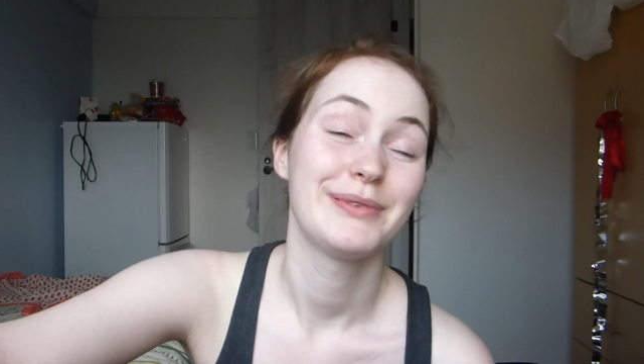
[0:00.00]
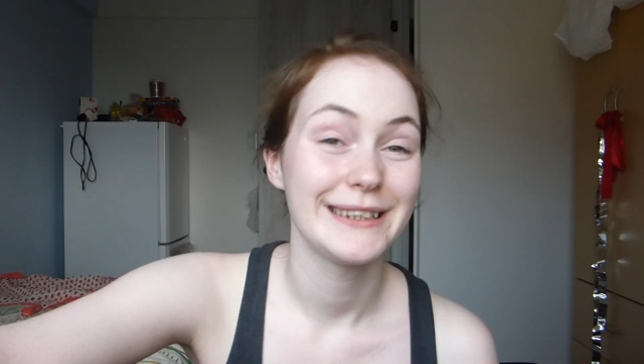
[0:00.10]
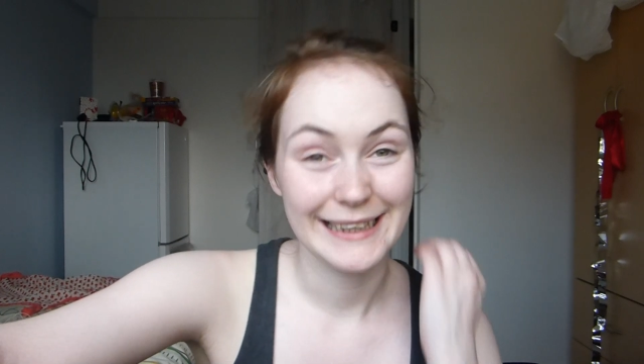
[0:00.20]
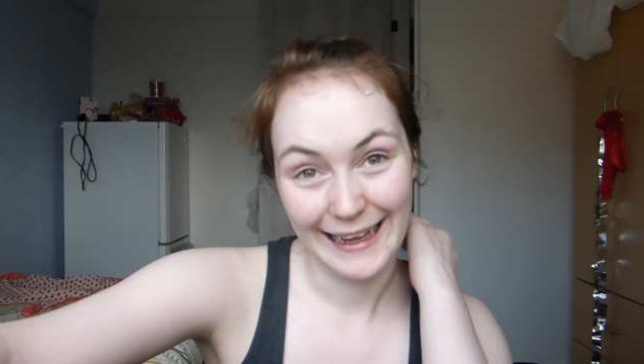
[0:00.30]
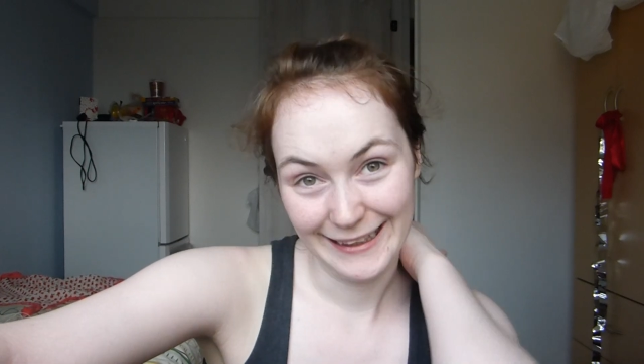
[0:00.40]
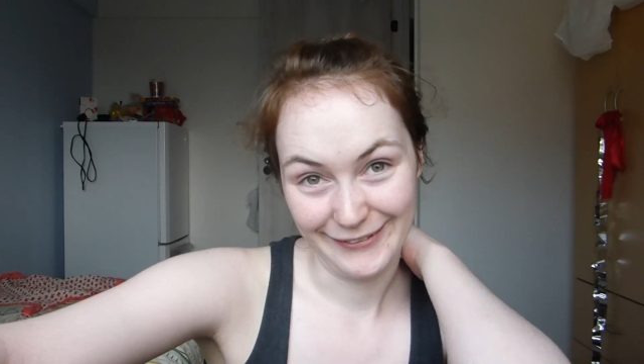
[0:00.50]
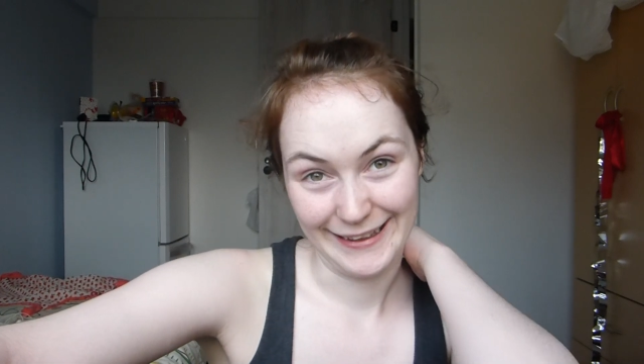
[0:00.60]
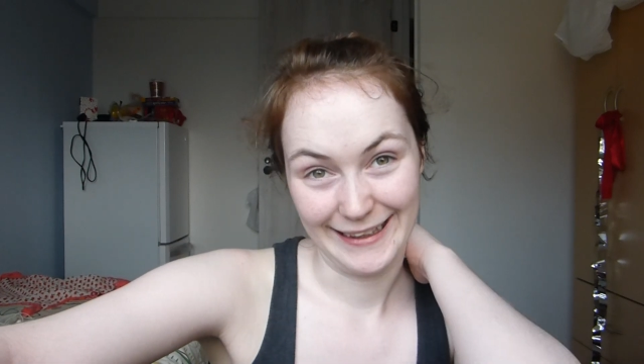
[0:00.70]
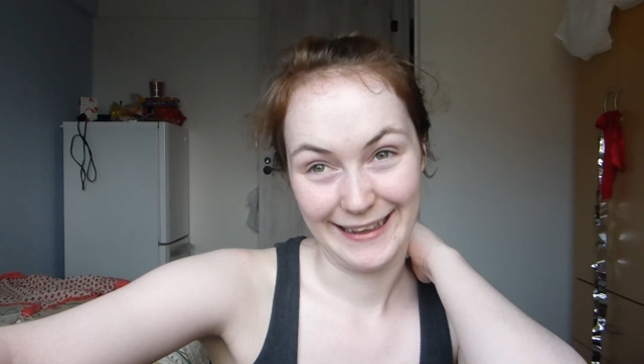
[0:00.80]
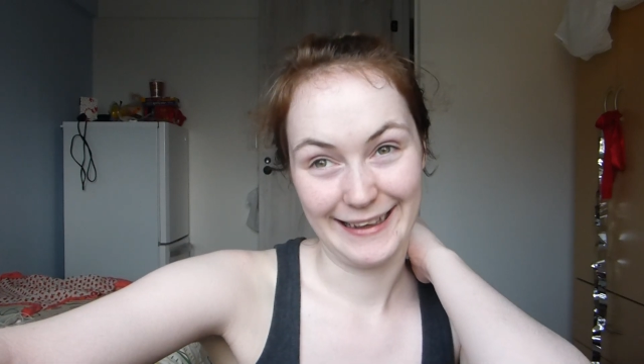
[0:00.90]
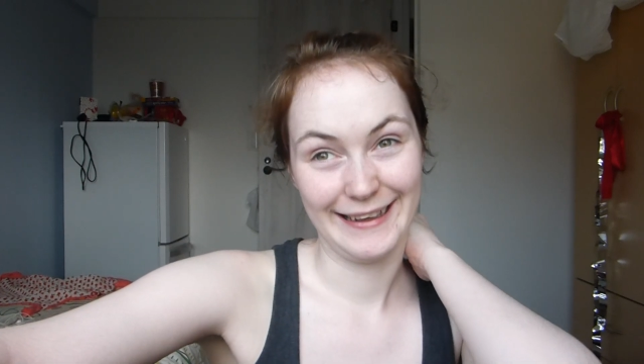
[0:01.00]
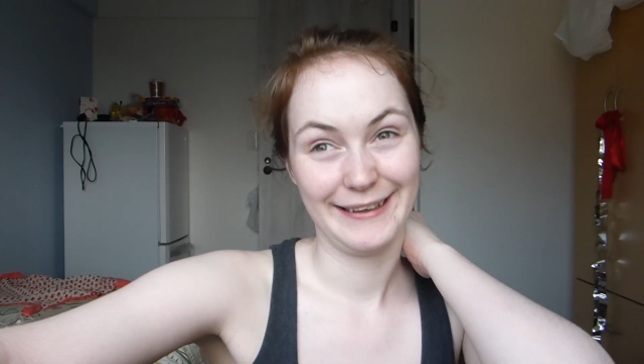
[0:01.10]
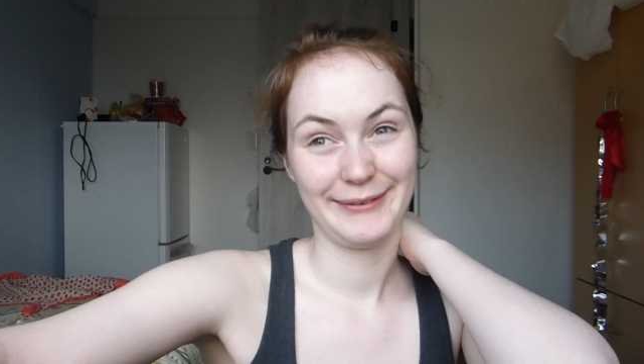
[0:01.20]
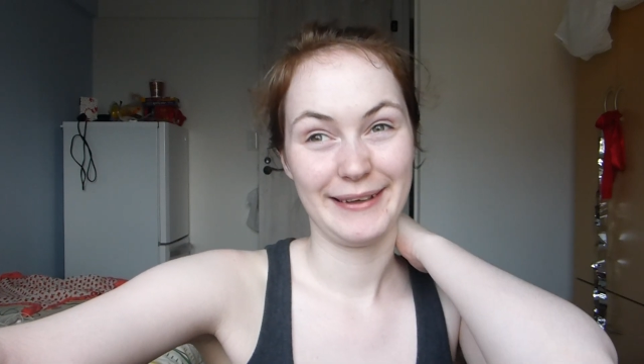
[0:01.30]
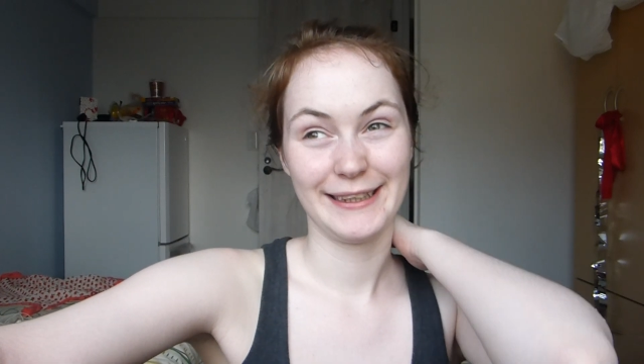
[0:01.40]
But anyway,
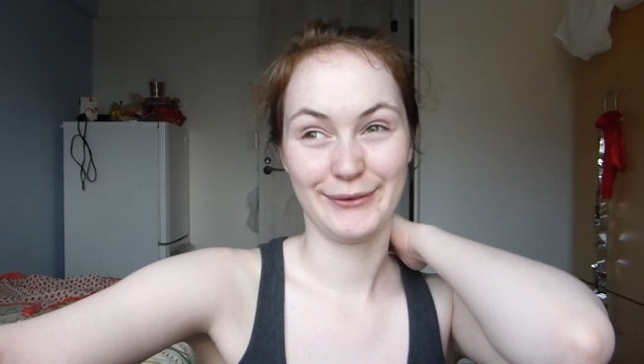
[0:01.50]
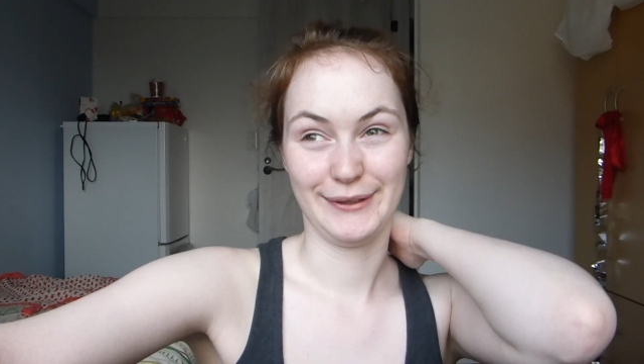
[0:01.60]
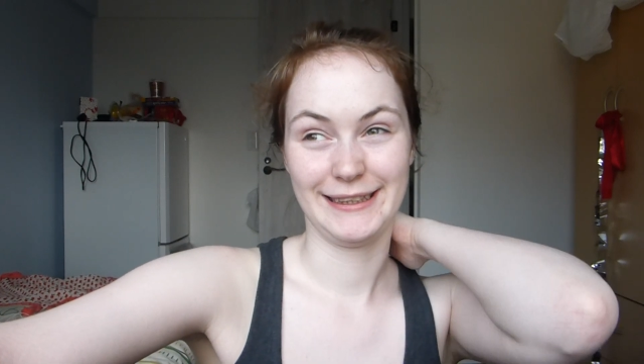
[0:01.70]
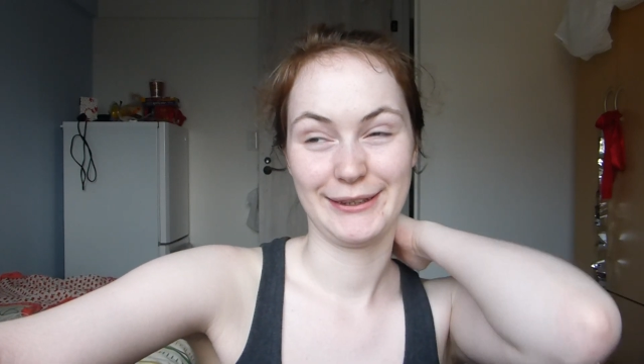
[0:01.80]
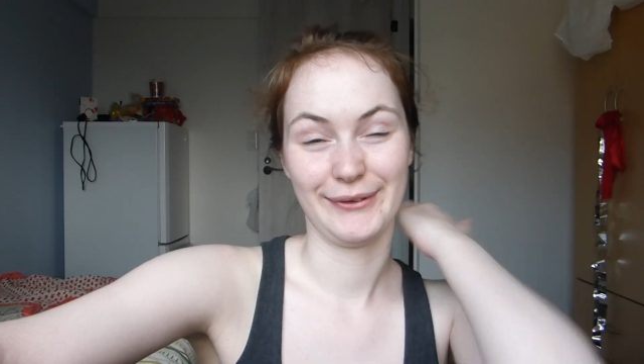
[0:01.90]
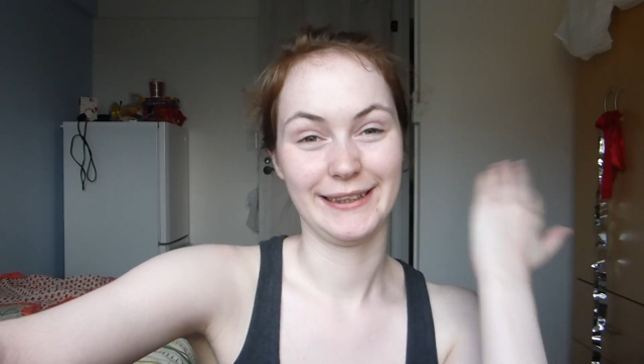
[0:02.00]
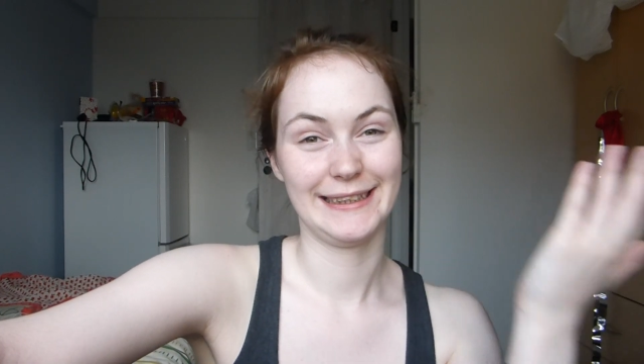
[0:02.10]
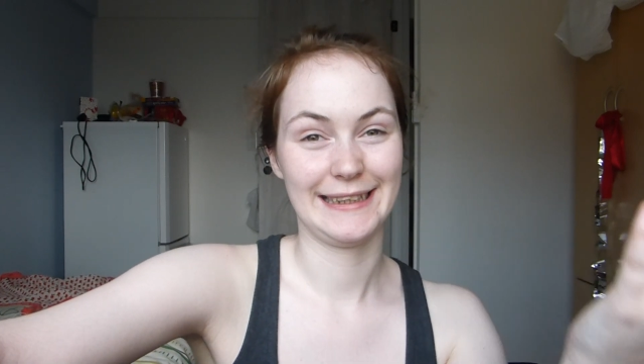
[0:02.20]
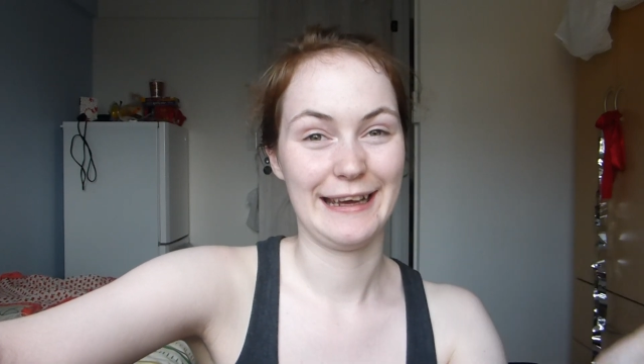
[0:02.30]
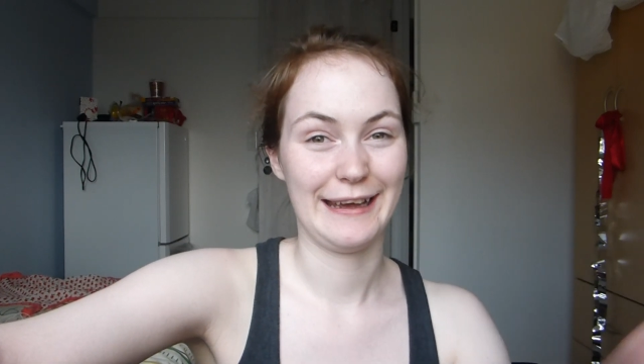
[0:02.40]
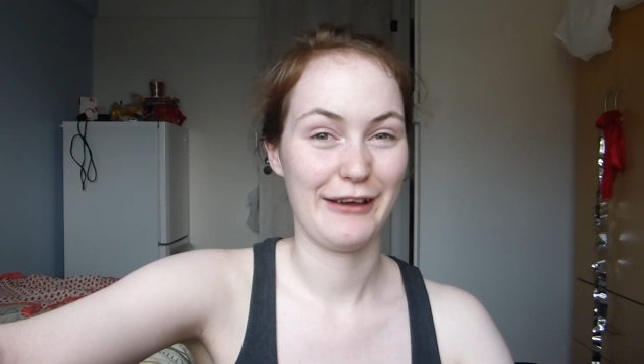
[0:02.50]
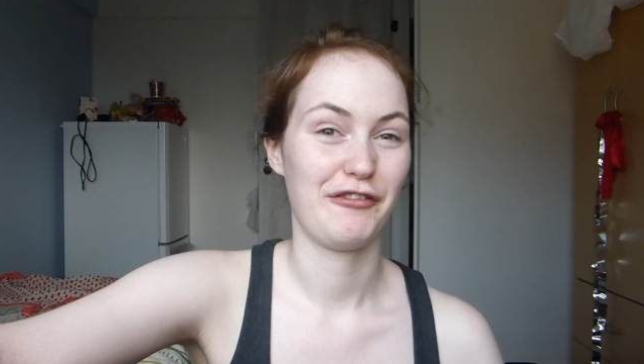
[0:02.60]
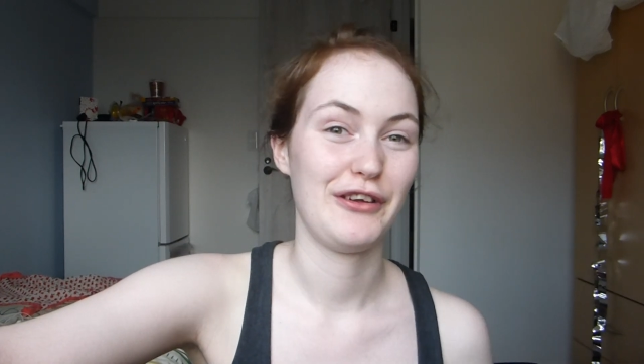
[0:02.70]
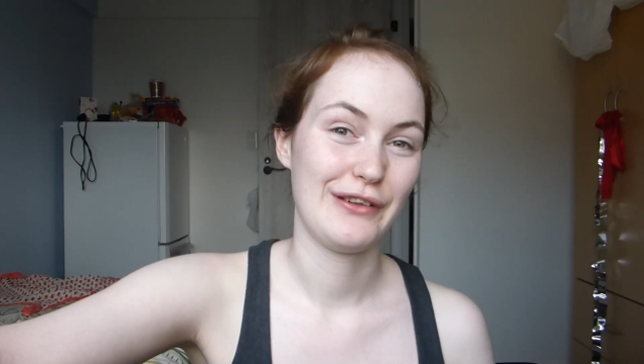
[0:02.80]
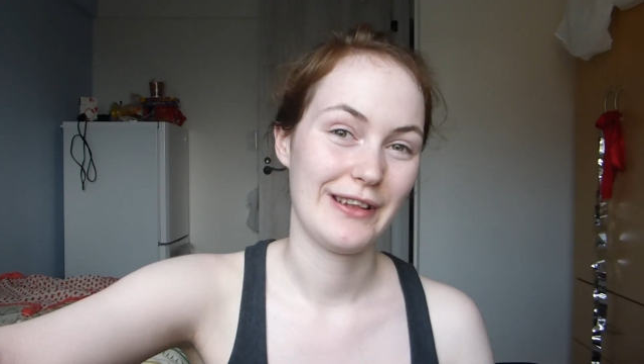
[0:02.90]
I just wanted to quickly say a
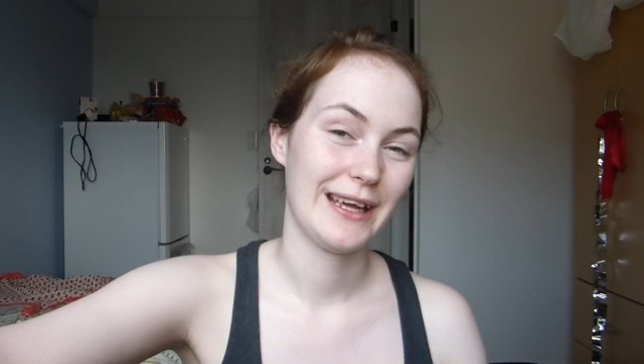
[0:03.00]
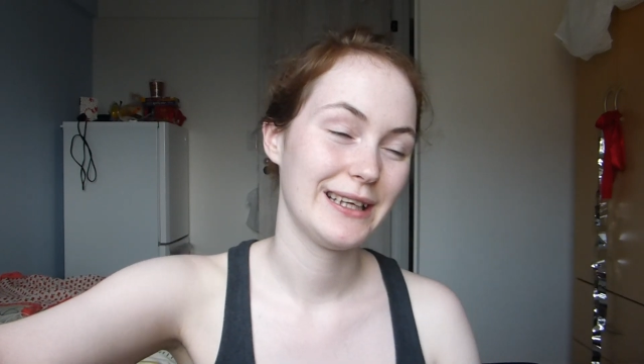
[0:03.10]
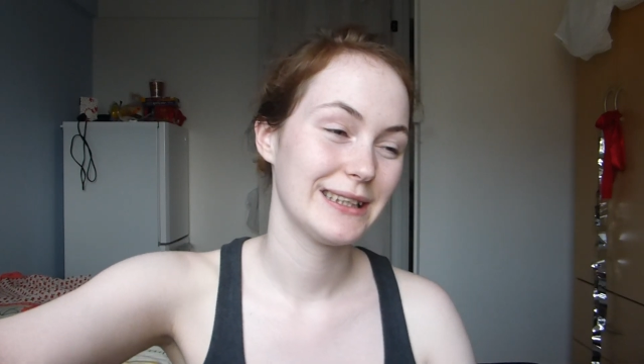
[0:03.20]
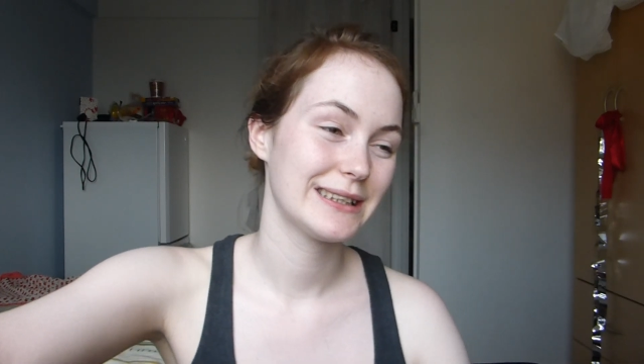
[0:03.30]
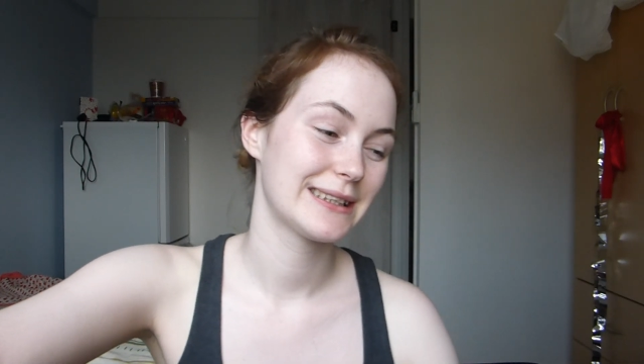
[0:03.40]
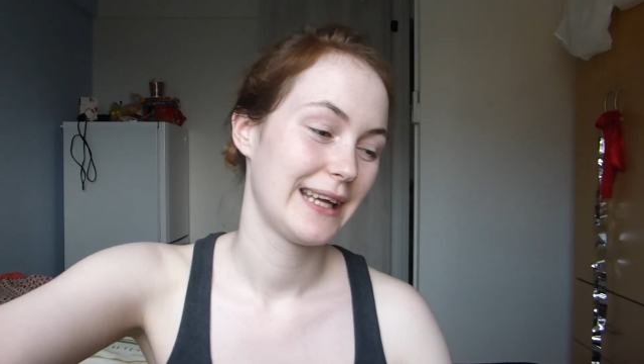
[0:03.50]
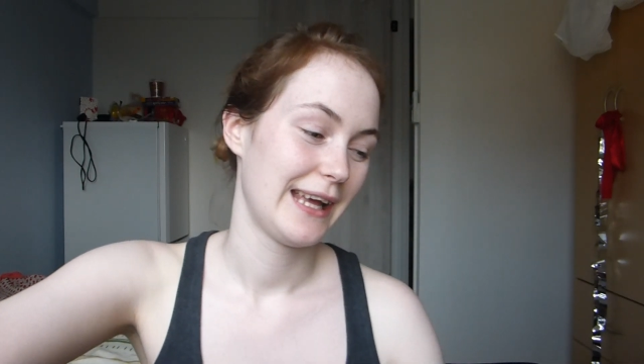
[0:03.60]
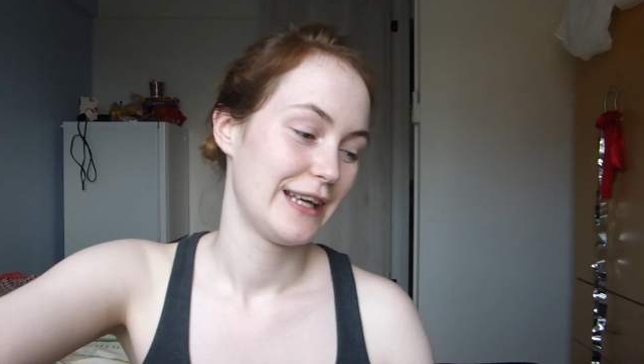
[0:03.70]
few things,